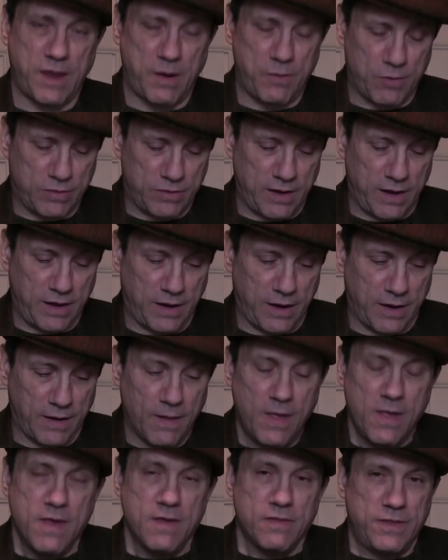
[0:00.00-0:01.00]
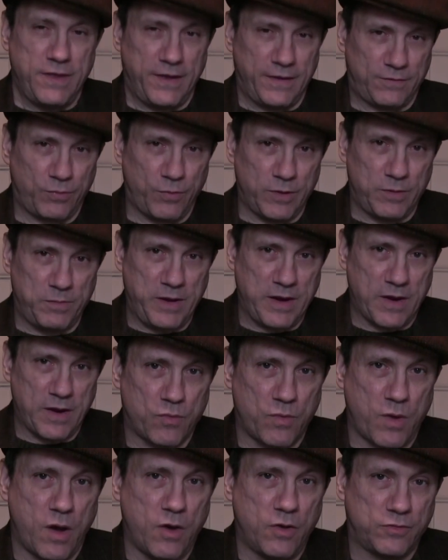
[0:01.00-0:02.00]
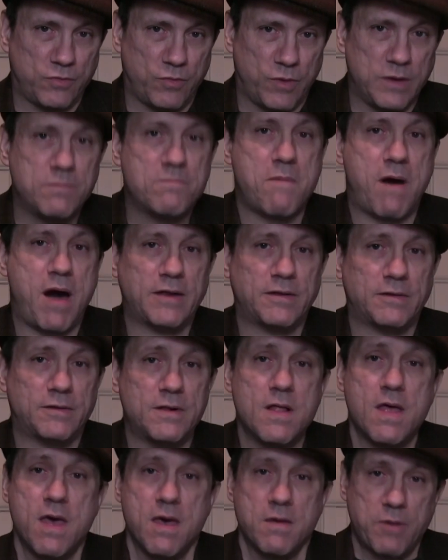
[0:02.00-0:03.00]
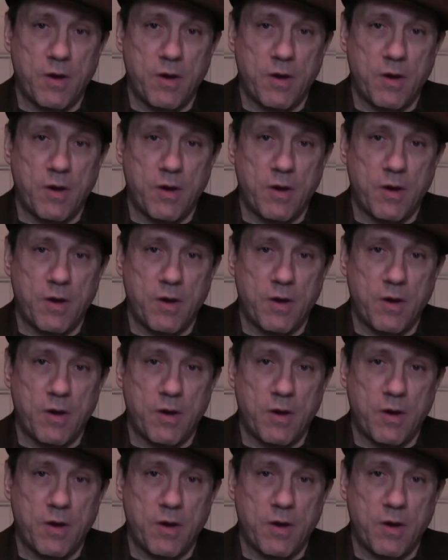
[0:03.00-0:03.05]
were thinking this would rosewood model,